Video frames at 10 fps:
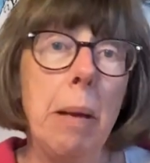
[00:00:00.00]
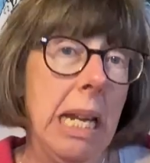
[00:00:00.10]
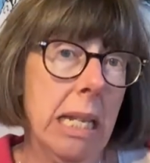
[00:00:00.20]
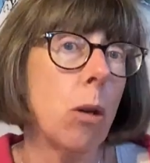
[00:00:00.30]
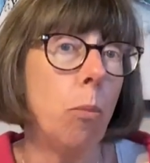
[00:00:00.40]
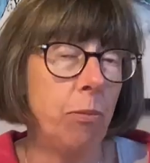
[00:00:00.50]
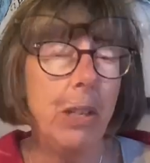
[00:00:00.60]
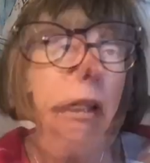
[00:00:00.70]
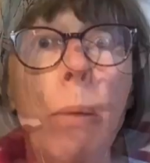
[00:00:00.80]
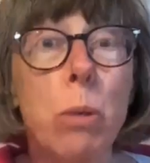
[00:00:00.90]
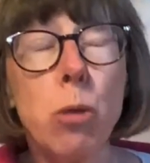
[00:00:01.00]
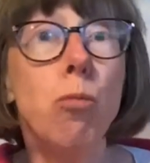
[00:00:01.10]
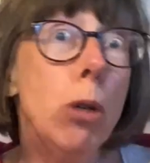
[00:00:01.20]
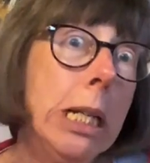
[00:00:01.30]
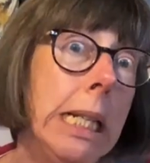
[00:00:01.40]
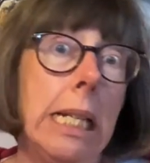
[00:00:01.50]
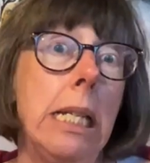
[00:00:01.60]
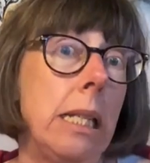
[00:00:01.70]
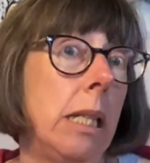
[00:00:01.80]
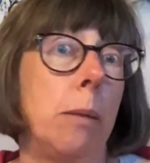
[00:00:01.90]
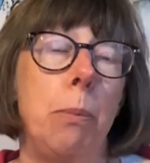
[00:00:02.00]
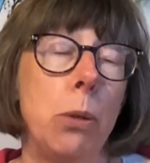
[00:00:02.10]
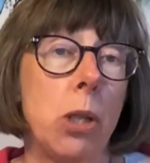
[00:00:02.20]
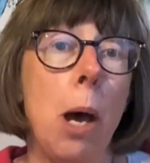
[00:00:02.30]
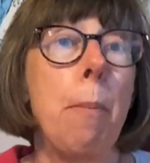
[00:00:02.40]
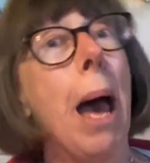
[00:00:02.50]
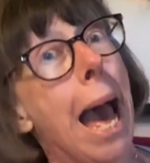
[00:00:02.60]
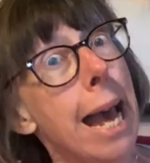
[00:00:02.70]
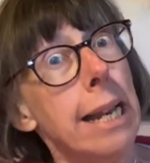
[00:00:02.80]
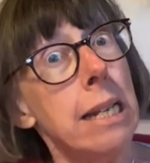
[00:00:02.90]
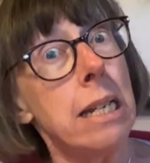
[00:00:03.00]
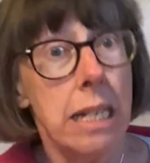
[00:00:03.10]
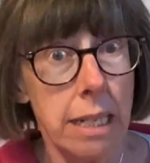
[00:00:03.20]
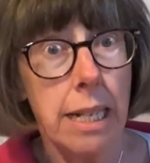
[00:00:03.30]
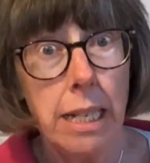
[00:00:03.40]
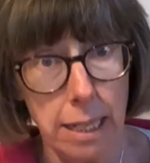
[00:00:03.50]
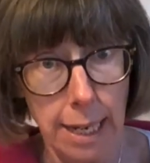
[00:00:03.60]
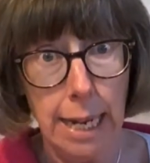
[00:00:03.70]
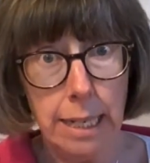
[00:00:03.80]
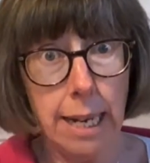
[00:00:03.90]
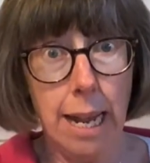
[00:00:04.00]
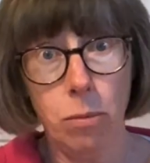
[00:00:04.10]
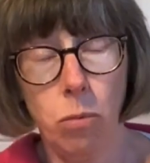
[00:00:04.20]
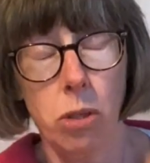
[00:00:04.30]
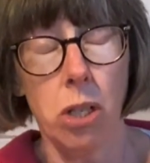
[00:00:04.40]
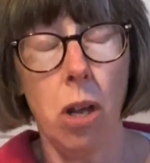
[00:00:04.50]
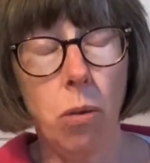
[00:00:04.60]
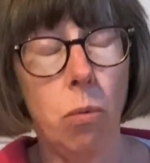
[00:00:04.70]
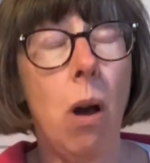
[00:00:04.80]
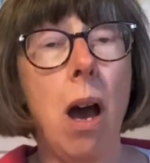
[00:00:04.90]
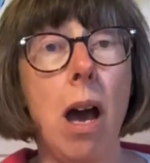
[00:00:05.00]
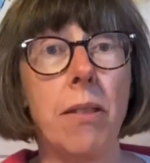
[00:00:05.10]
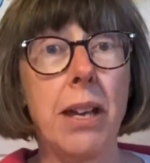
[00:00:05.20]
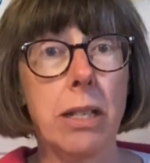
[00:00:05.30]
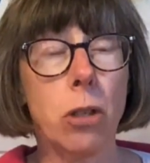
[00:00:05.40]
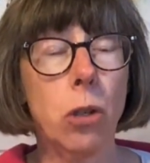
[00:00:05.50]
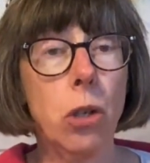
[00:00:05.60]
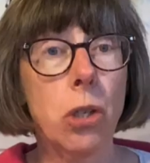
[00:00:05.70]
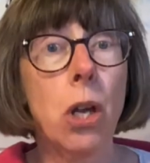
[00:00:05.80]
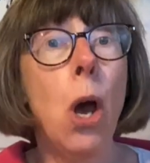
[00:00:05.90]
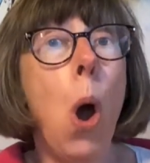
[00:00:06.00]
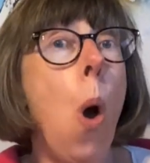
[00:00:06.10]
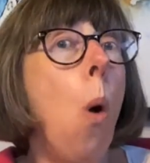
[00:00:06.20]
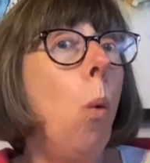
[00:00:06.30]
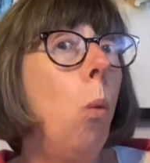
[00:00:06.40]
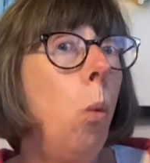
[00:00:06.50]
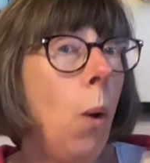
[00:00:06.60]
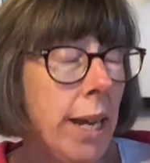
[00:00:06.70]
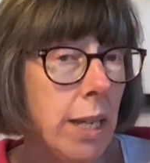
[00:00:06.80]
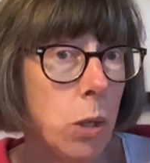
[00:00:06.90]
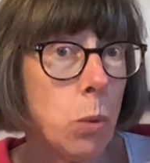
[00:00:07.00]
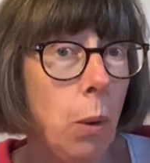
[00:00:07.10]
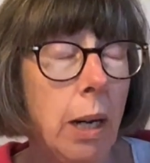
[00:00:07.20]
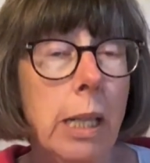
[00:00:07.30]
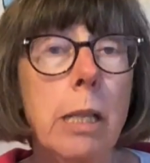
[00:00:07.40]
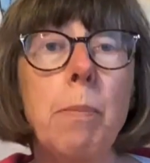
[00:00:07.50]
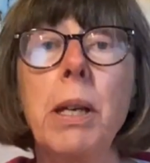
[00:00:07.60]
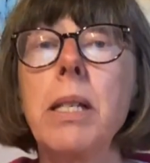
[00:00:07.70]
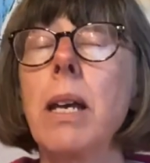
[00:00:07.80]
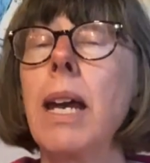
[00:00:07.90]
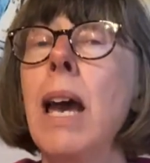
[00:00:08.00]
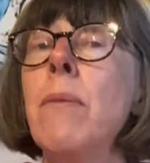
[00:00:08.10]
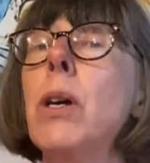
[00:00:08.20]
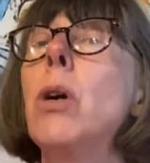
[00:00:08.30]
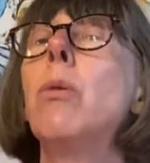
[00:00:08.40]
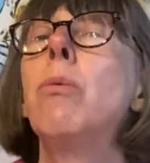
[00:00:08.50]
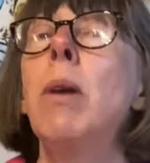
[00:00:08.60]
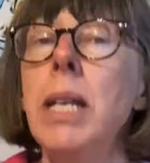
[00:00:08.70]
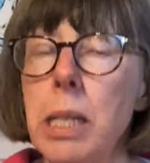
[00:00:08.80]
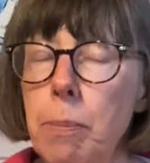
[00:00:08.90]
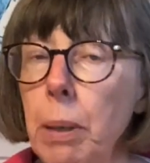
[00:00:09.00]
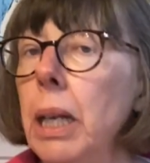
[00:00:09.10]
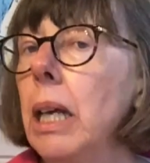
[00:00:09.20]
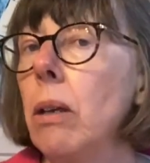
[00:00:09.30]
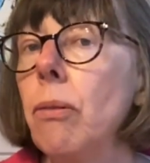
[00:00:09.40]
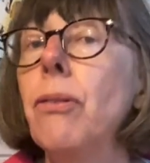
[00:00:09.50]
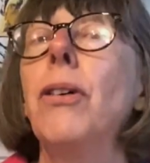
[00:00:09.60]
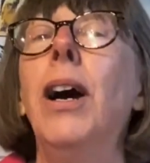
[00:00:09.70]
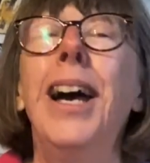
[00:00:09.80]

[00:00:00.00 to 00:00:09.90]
it's obvious. It was really easy to put up and indeed take down, so that's good. Weight wise, because I have a great belief